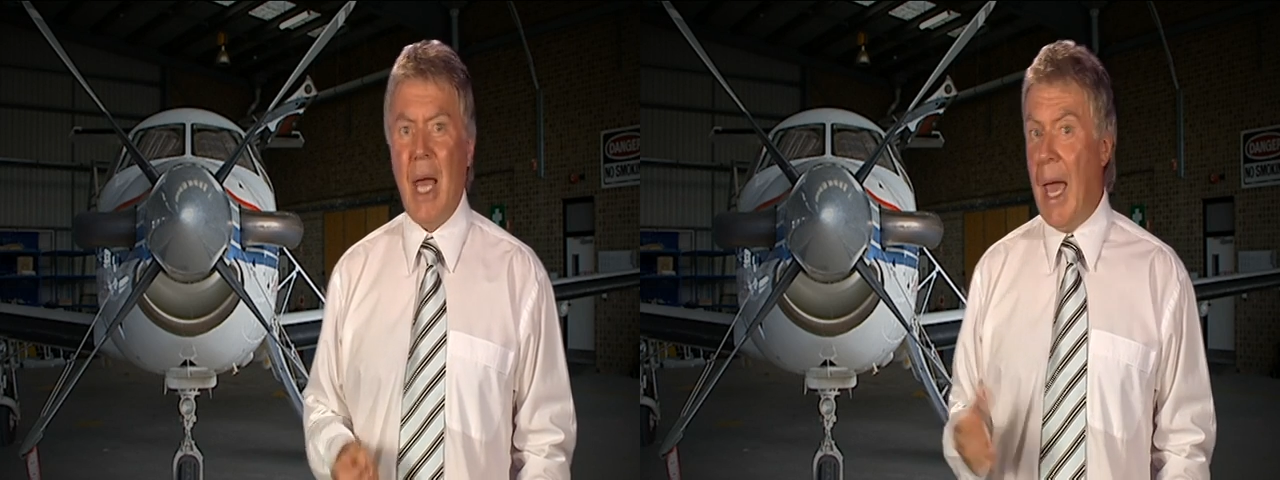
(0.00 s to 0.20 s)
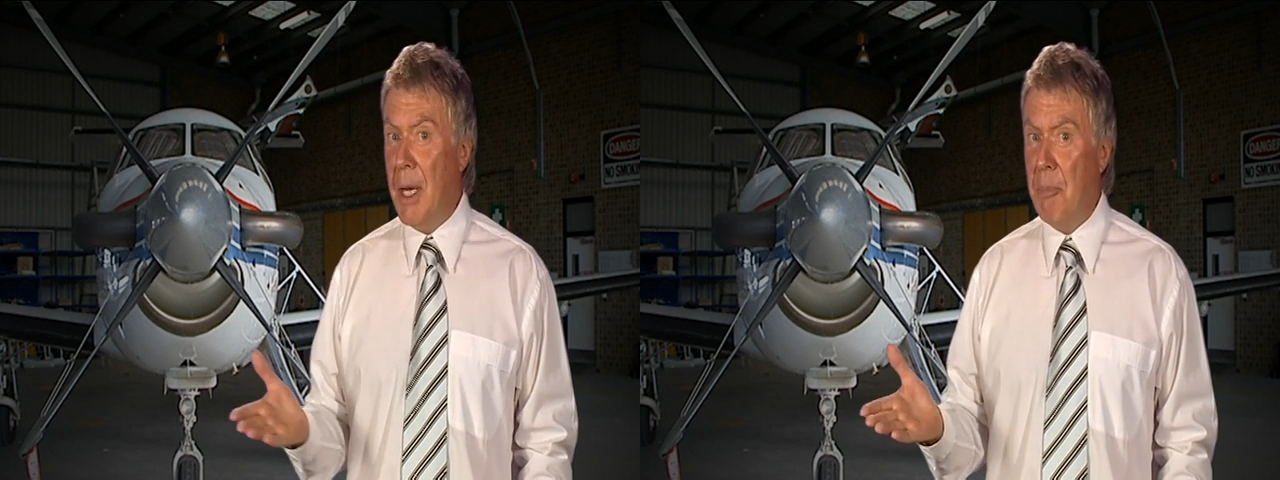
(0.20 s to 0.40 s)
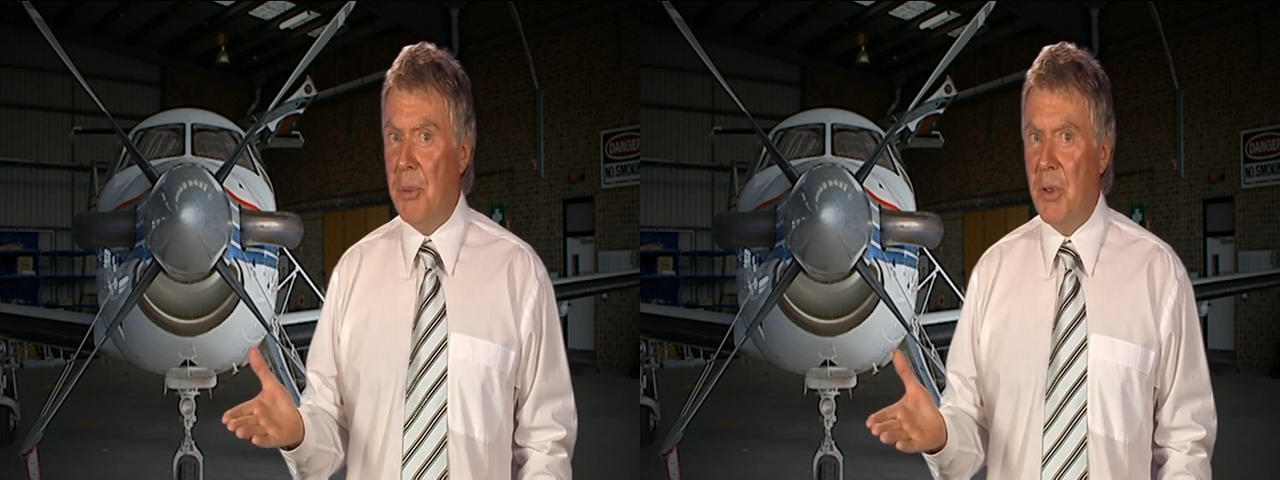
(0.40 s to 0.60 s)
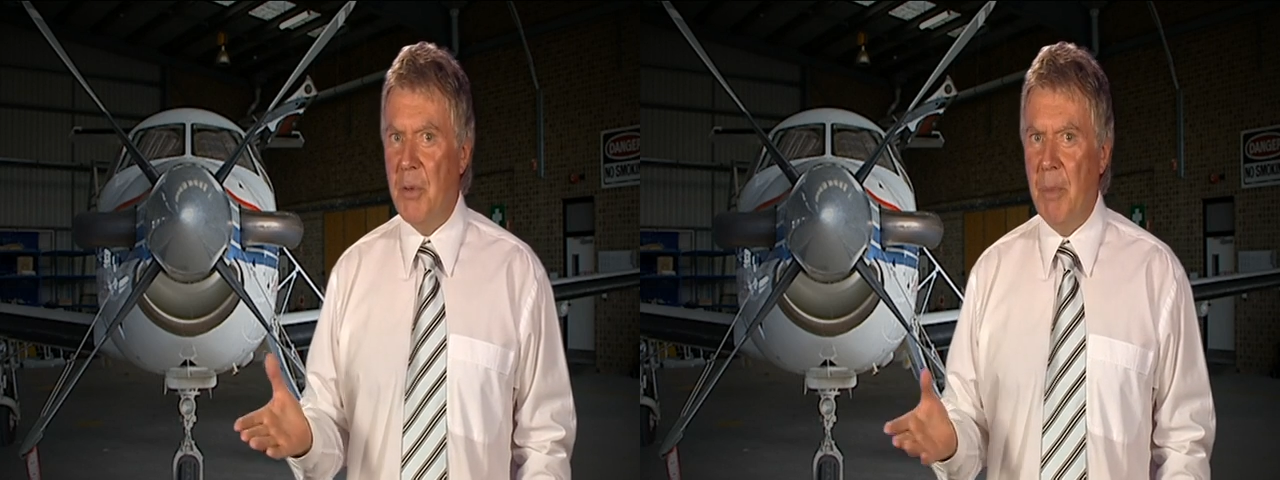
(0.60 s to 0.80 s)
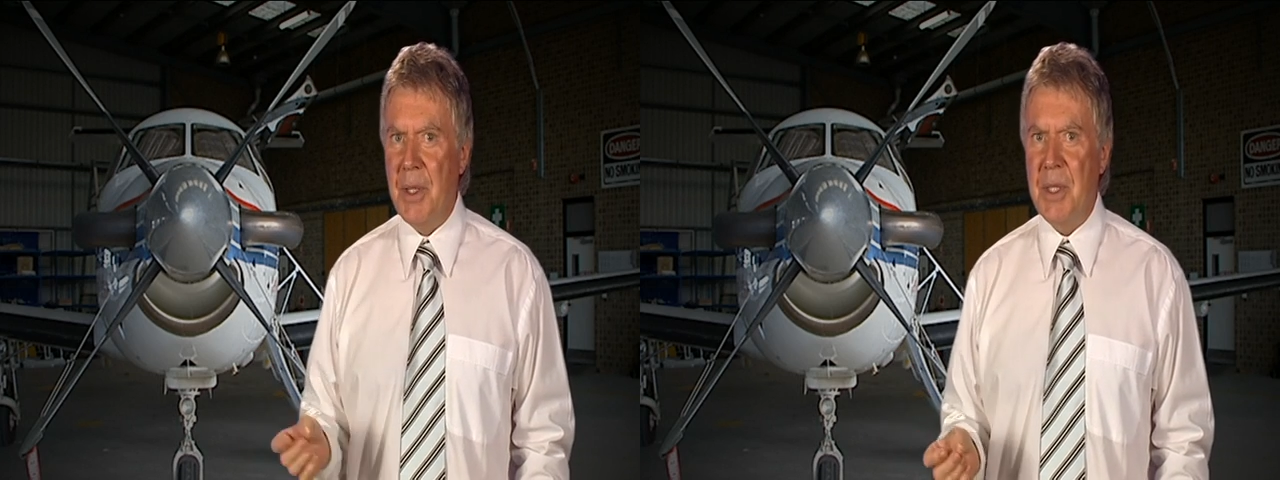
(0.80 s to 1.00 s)
and
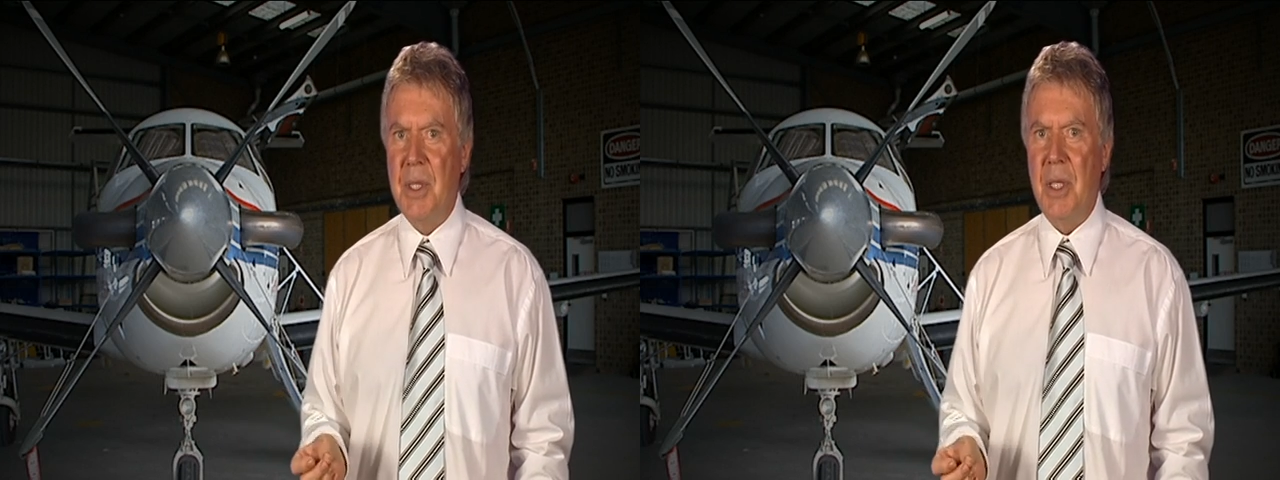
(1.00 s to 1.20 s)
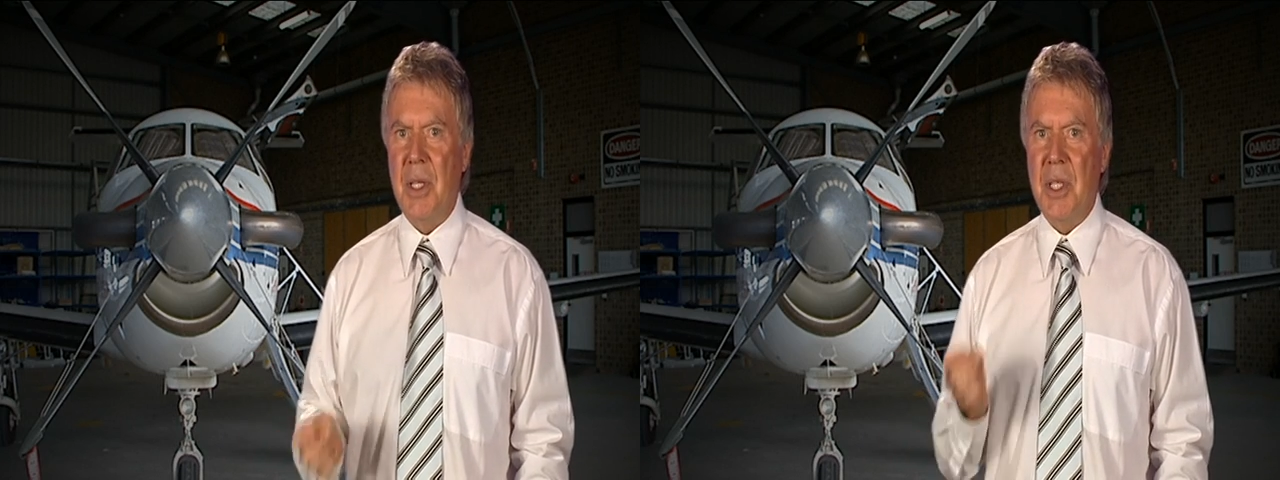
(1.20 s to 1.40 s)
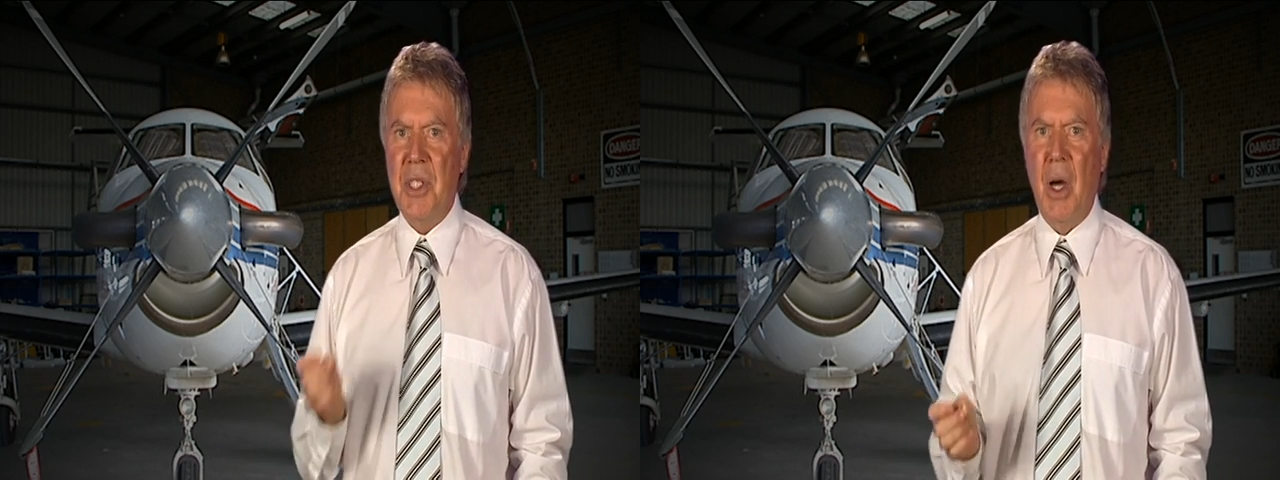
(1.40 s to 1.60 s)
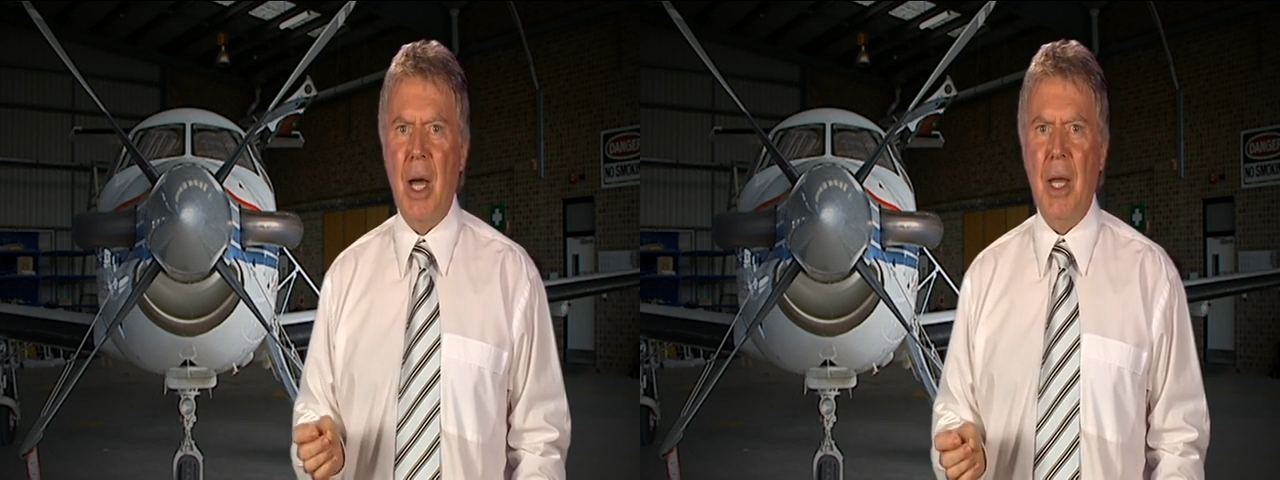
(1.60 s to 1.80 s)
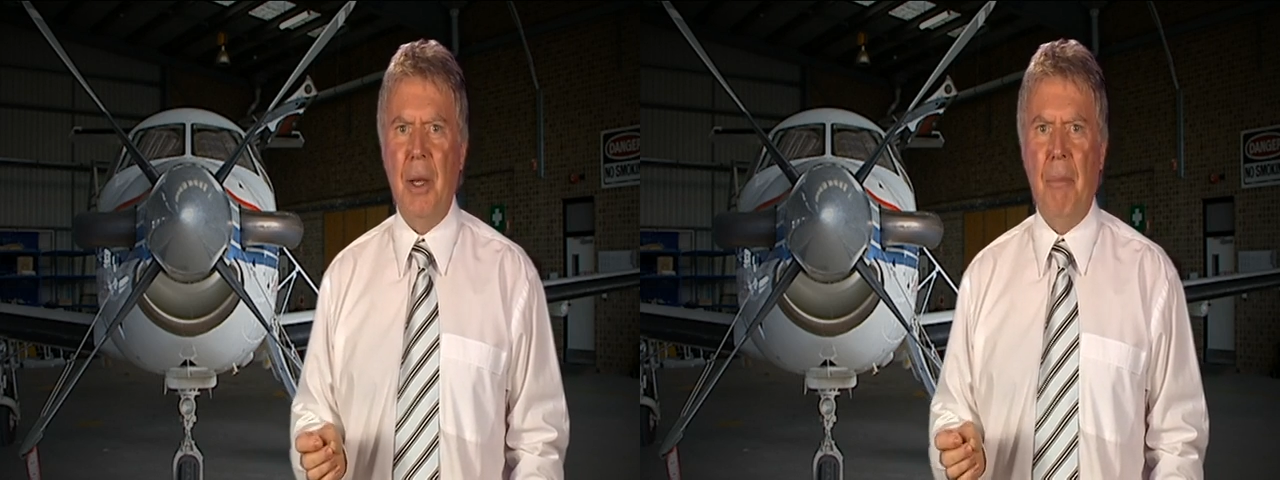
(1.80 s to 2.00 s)
improvements to the
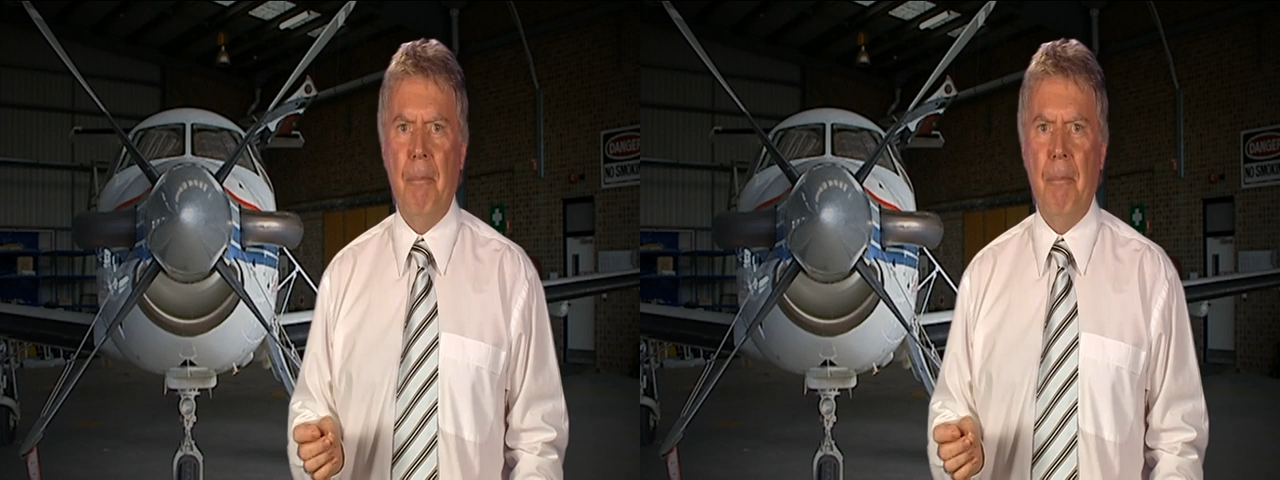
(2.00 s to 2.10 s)
design.